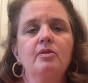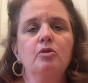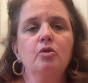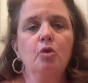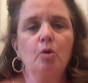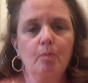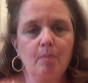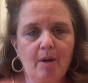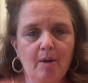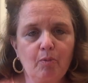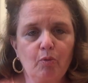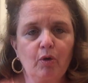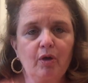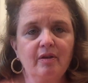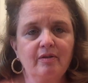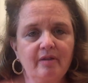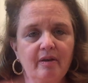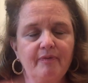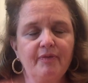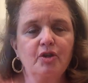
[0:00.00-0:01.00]
your
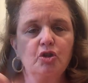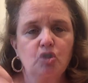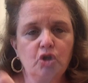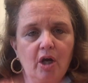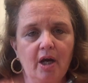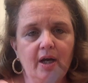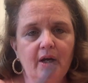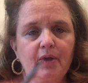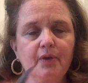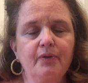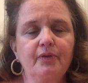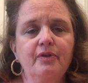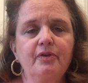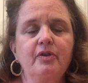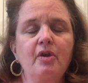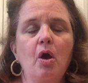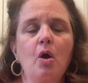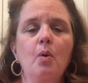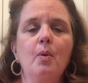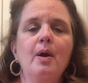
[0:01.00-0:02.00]
memories of the child.
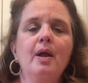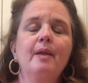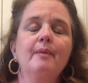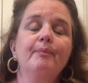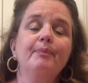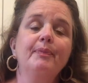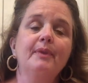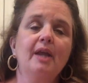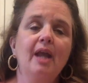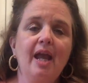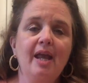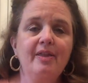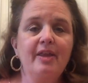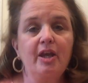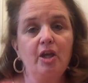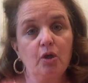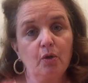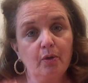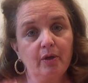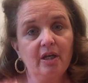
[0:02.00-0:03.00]
So, and
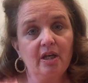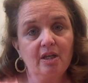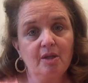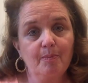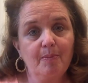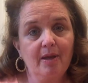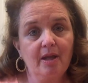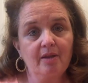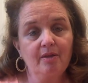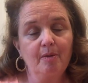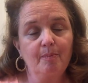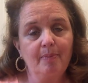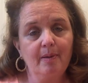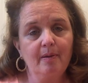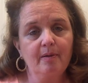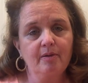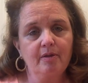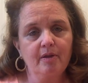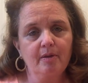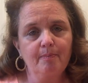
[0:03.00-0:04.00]
that you don't need
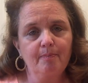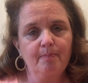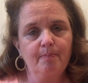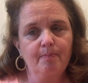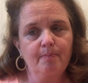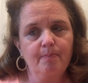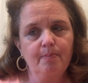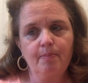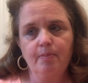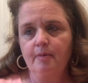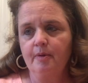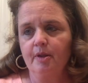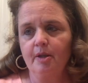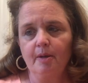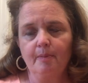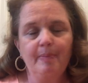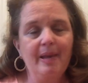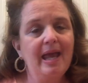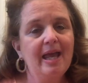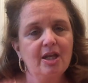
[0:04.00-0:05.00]

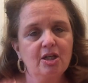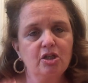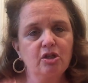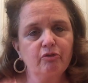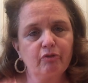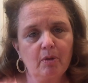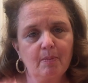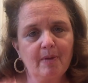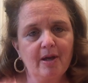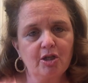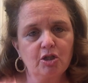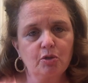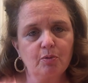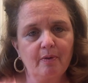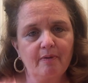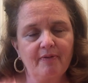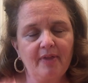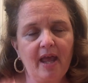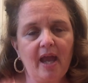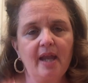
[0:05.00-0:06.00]
the pen to remind you
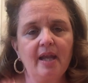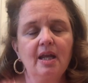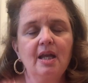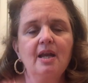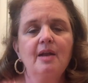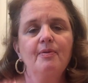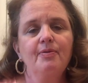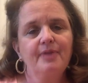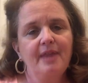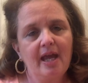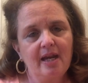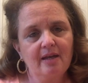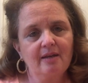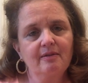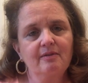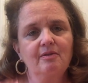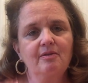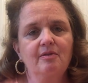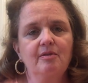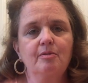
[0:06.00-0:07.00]
of that. That
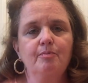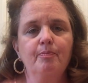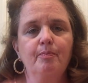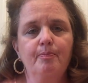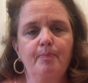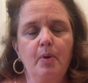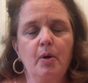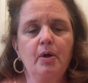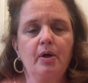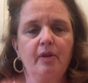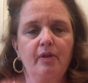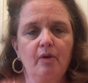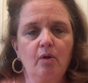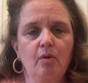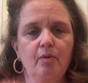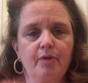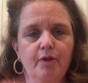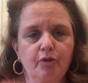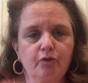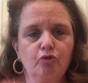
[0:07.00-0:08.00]
is part of
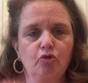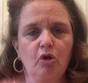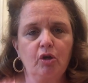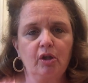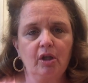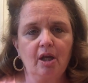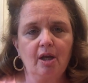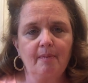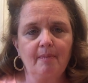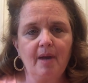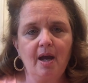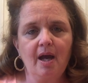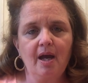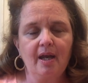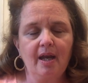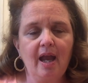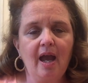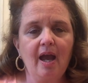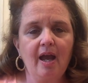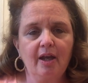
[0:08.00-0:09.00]
the struggle
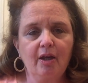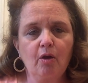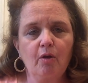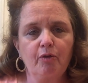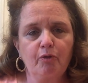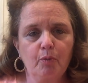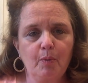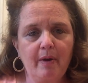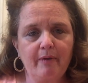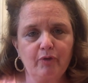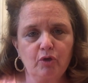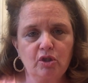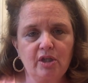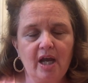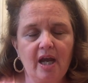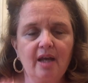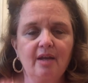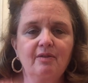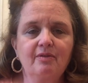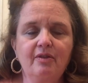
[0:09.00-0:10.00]
I go through every
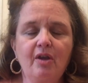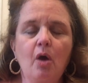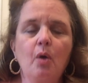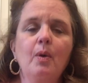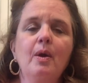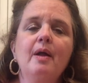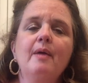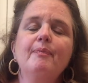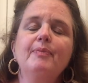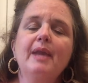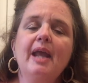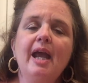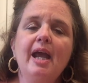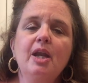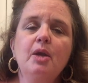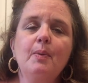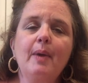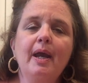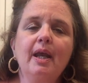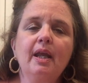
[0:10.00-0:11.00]
day. So
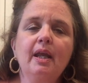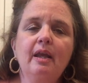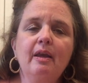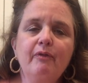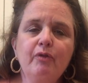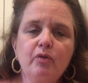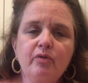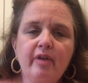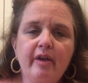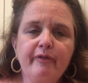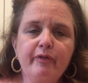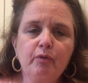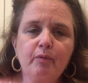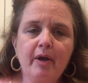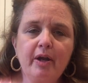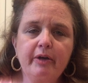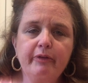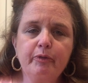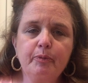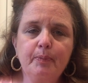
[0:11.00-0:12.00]
anyway, give yourself a
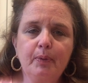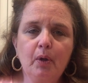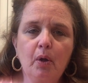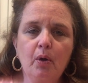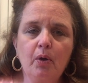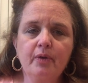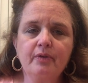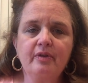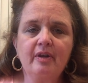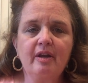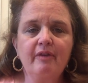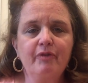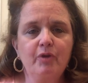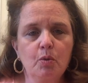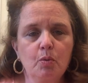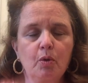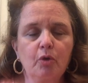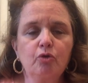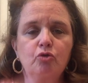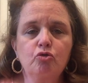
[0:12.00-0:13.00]
round of applause if
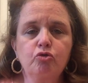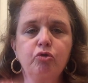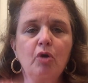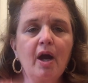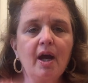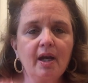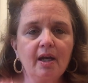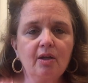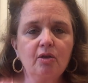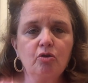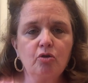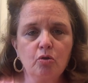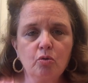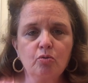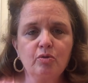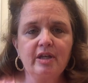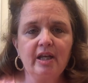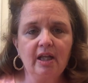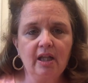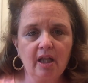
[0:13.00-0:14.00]
you are trying to
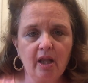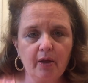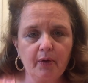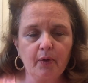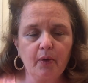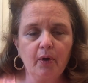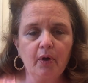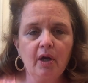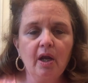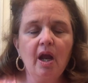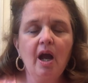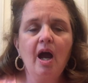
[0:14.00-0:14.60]
declutter.